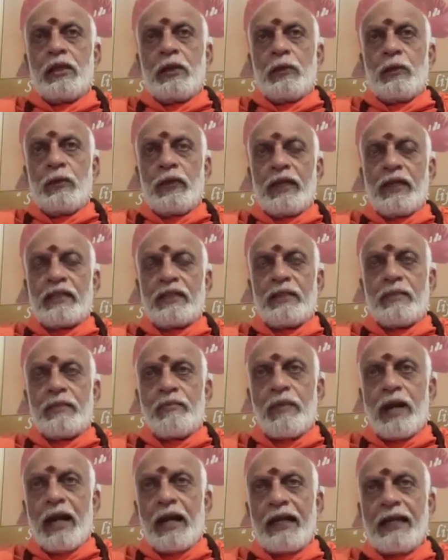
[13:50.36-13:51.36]
where the
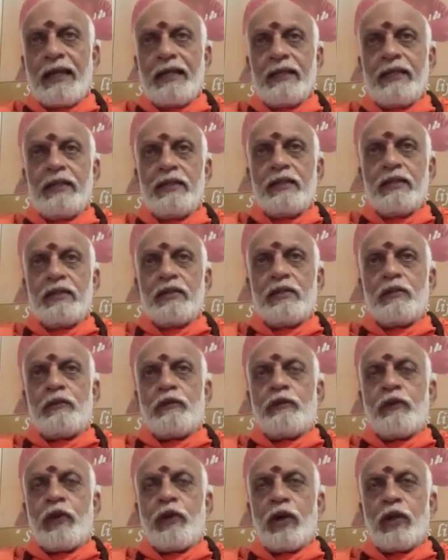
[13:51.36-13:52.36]
mind
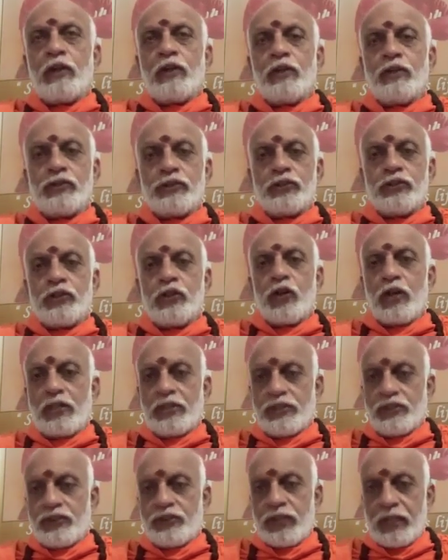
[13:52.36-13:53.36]
follows your
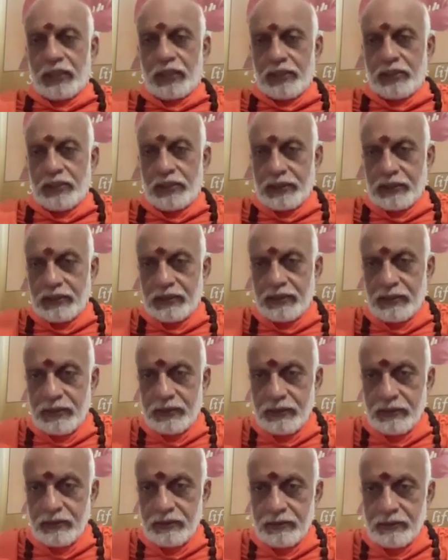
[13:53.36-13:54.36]
instructions.
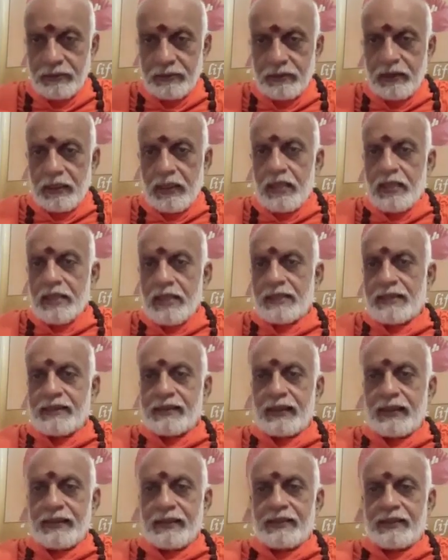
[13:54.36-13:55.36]
The
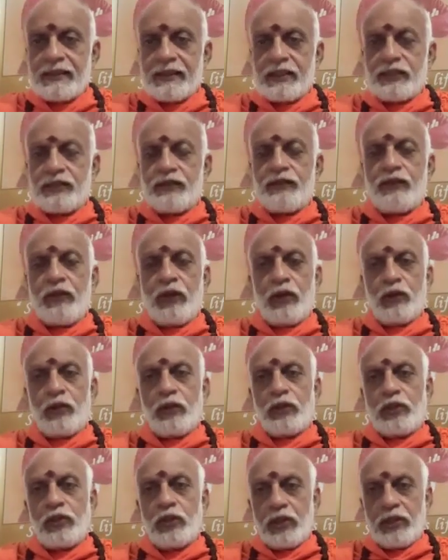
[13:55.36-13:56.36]
senses follow
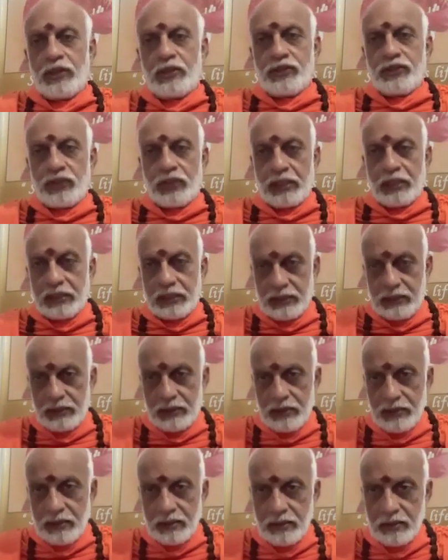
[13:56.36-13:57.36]
your
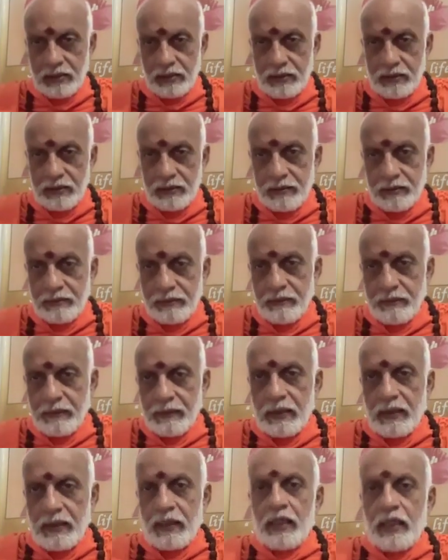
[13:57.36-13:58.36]
instructions.
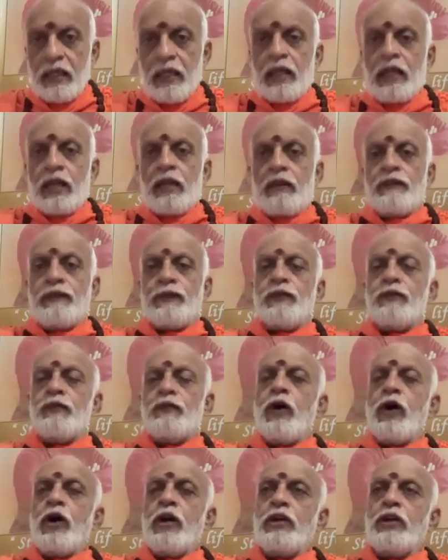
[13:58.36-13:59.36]
If you
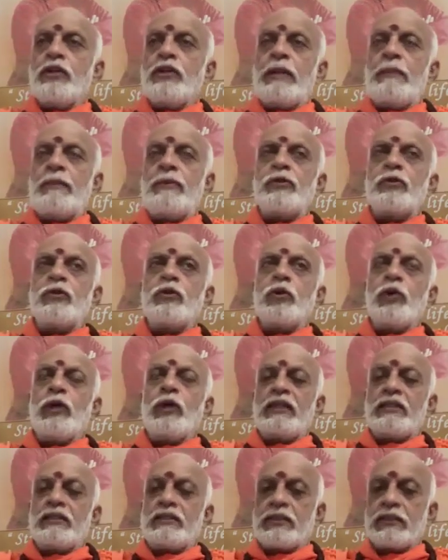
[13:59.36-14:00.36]
want them to go
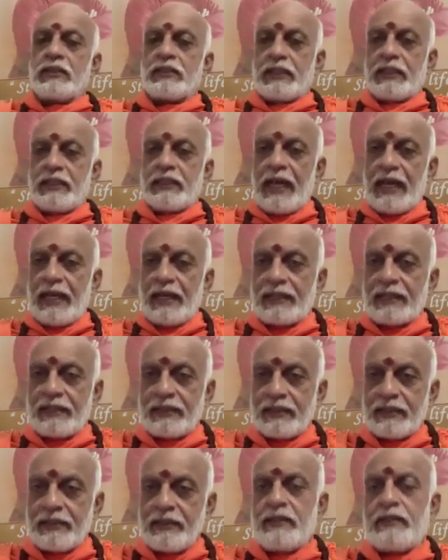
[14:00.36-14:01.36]
in a certain
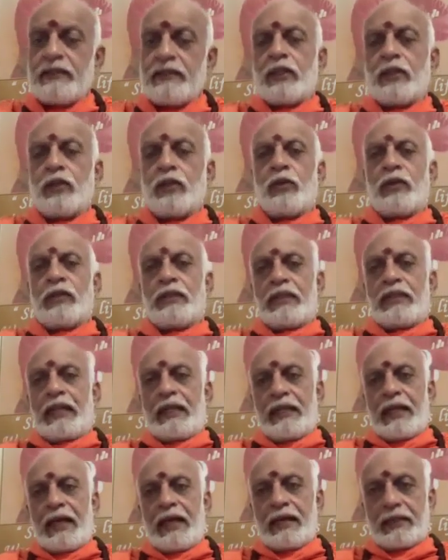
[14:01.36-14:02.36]
direction, they go in
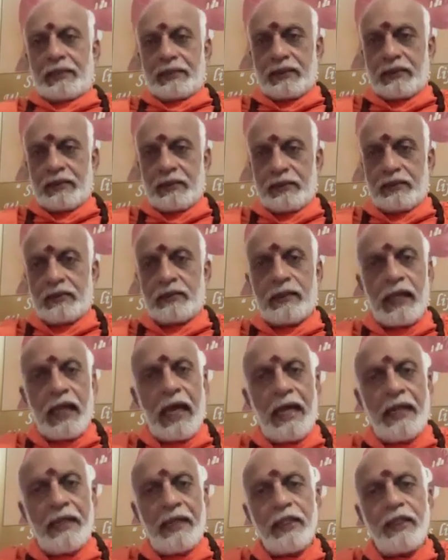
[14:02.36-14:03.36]
that direction
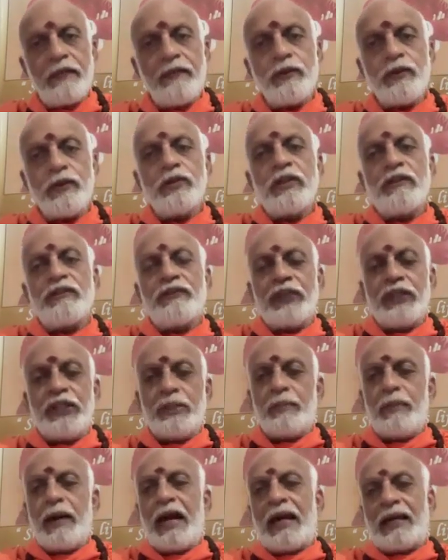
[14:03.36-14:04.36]
and give you the
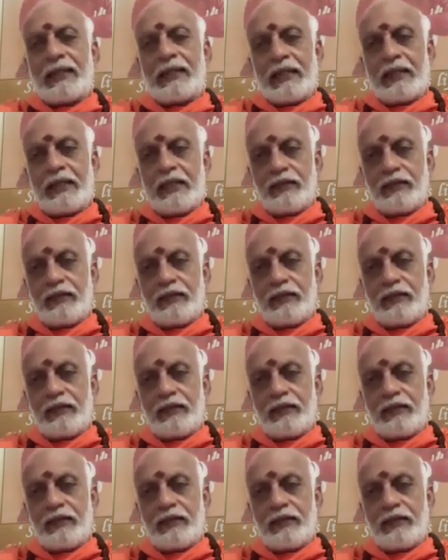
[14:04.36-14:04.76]
feedback and